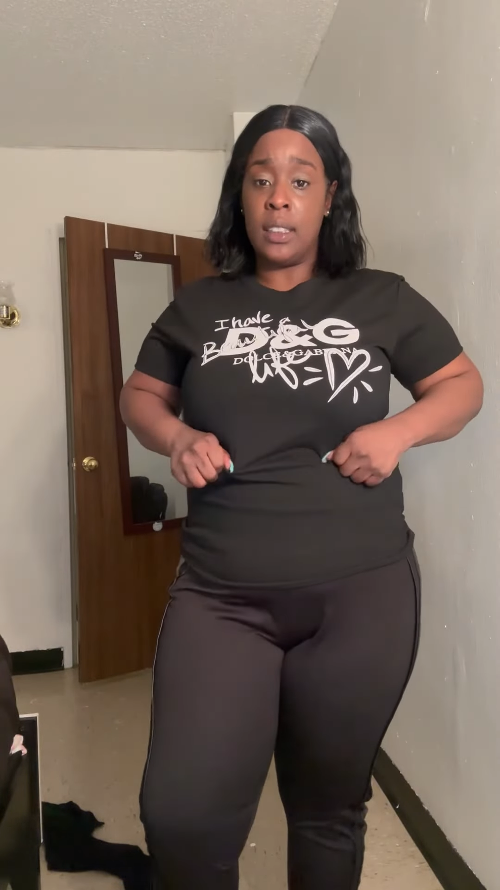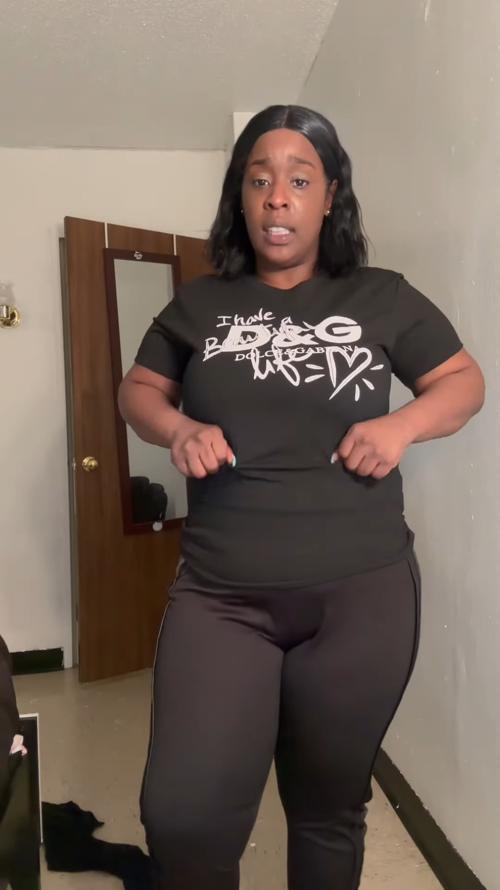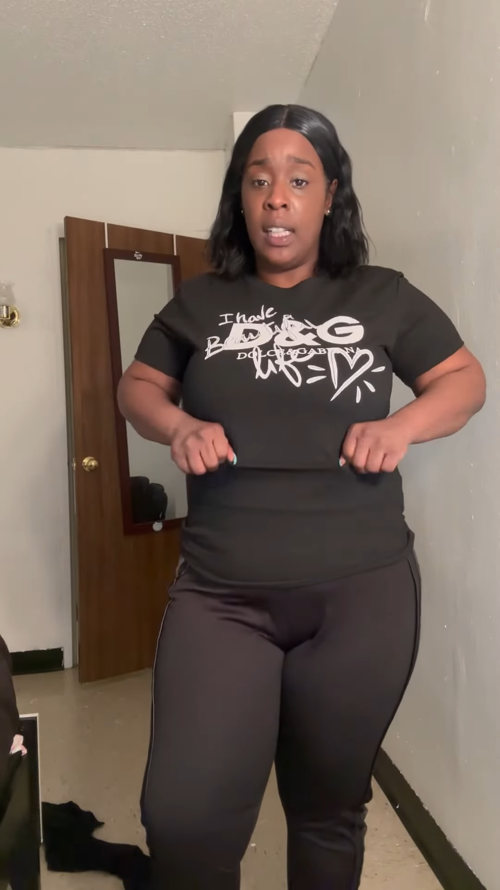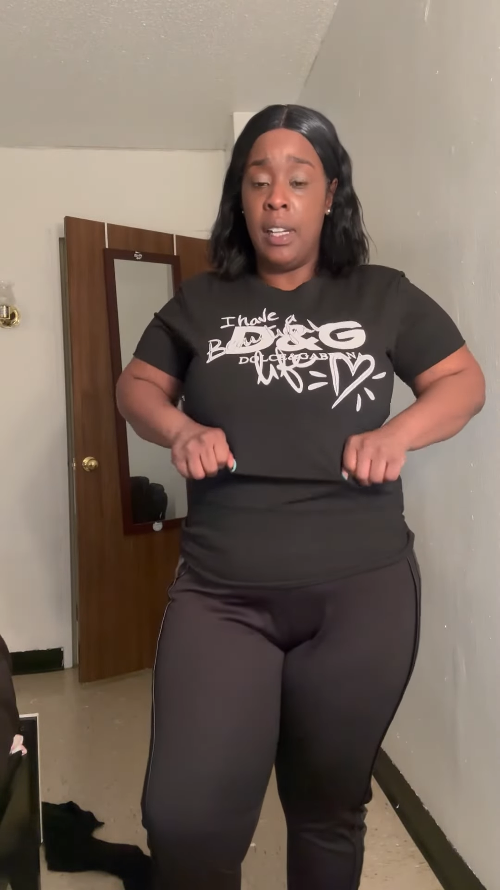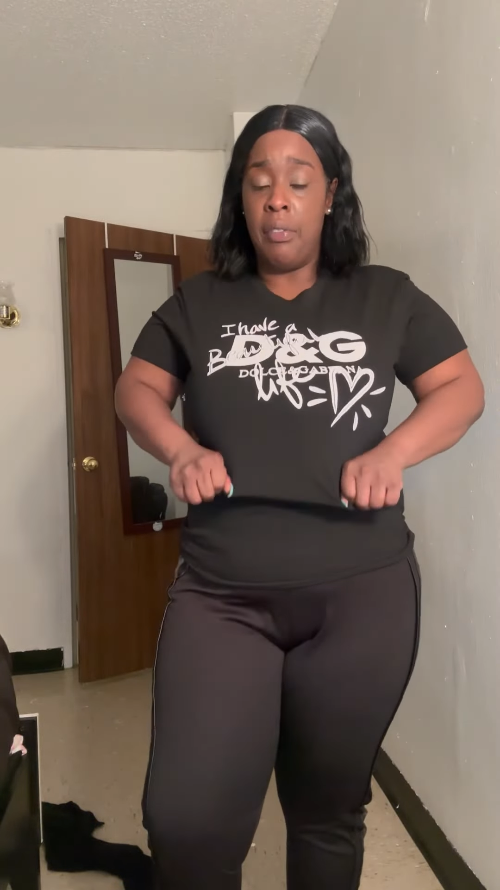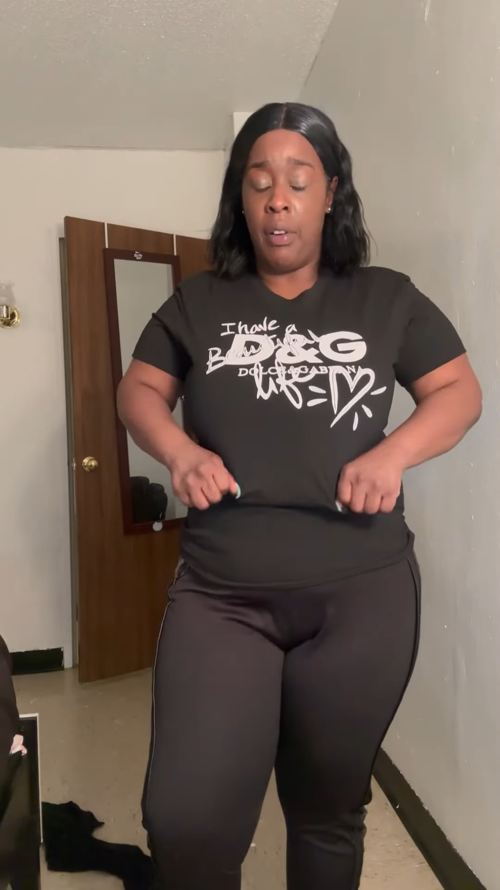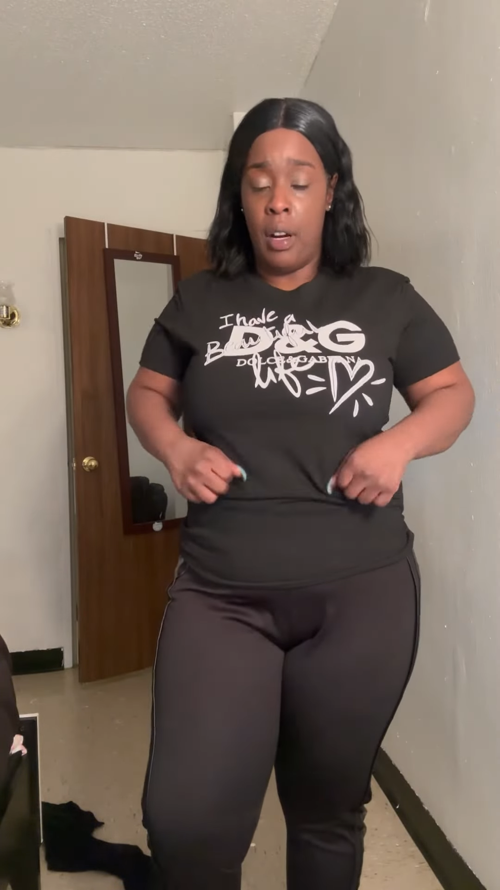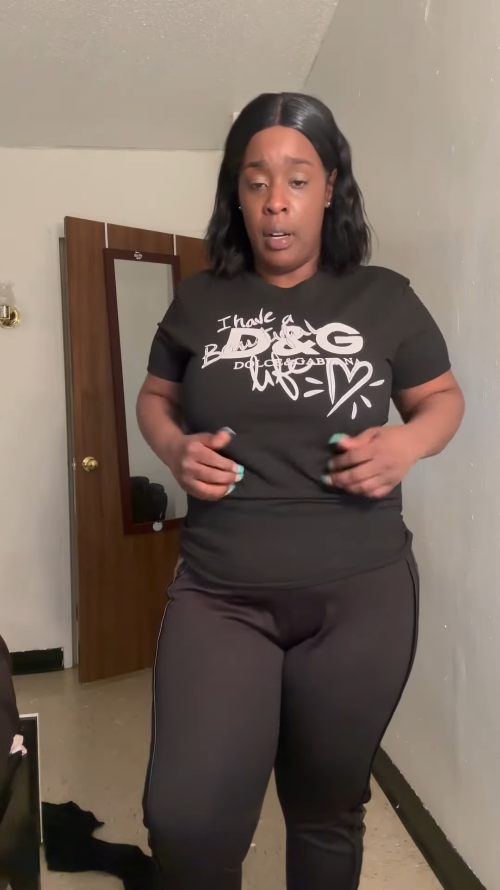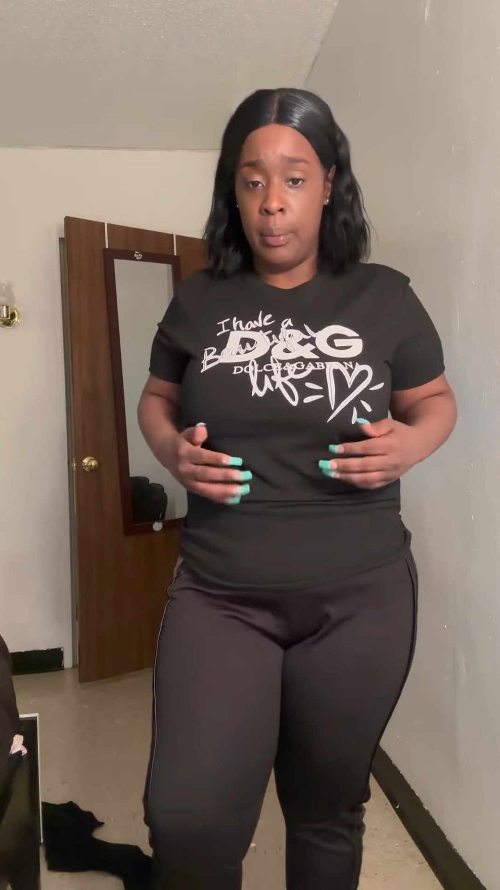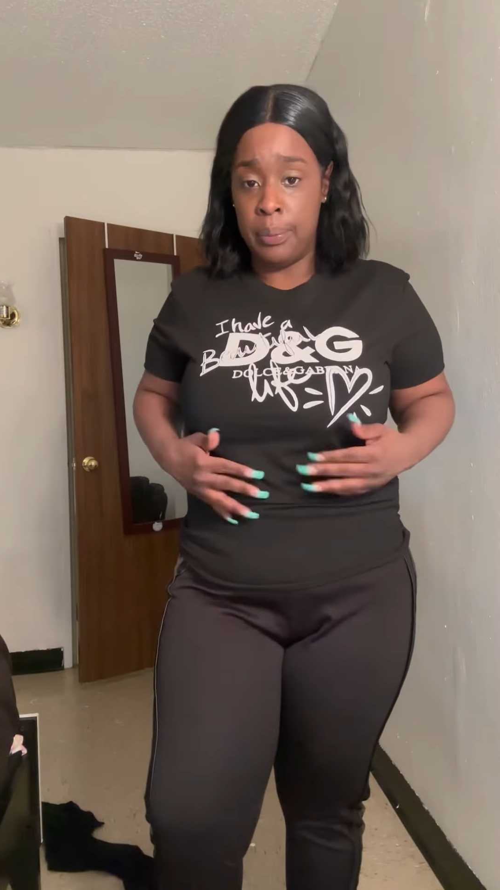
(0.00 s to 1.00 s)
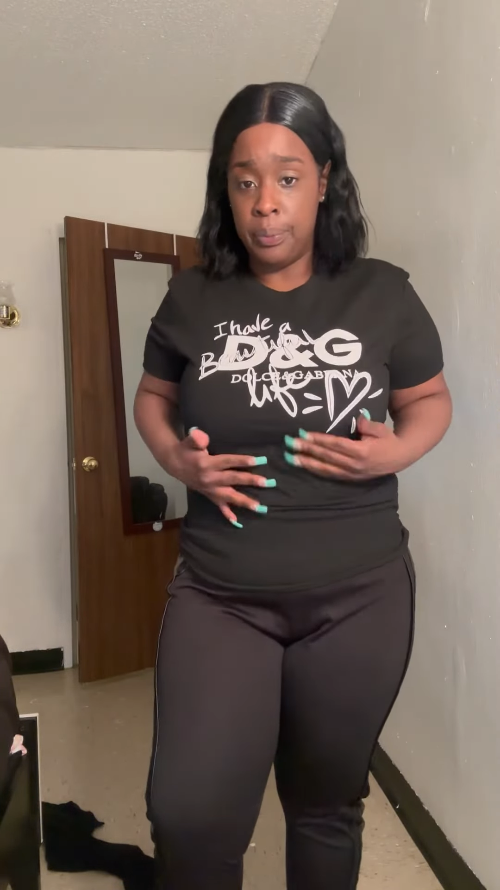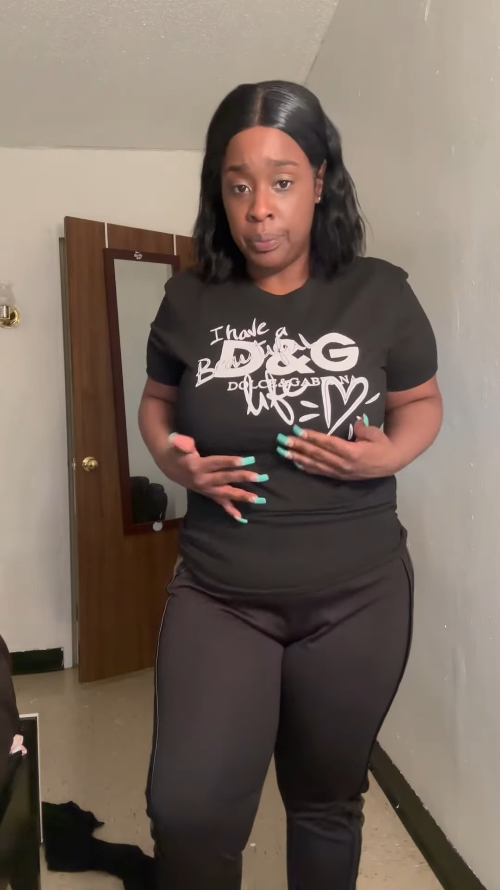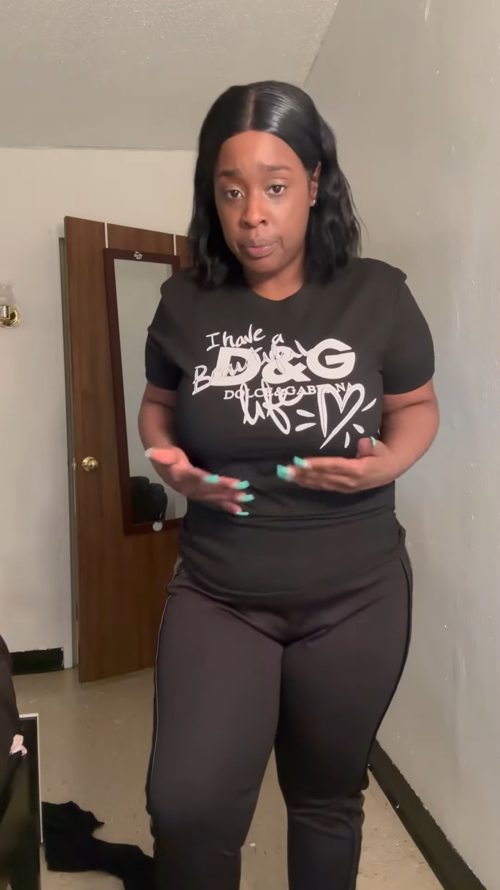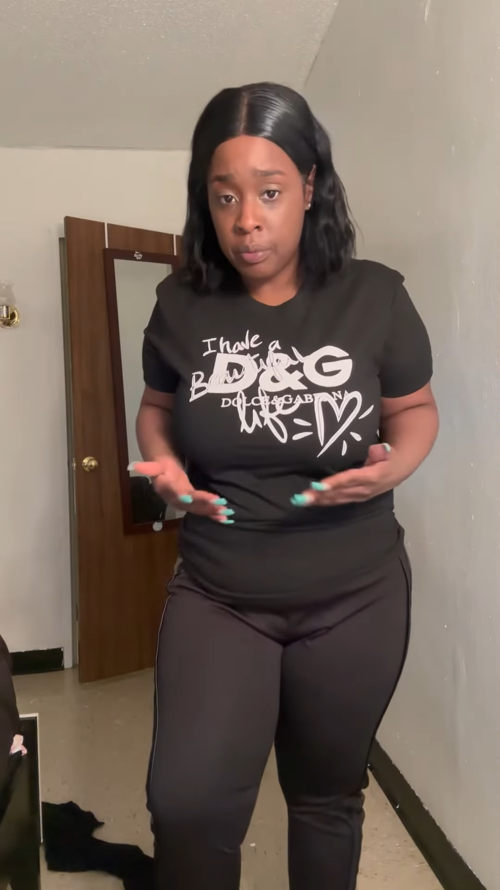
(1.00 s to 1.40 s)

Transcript: sleeve um,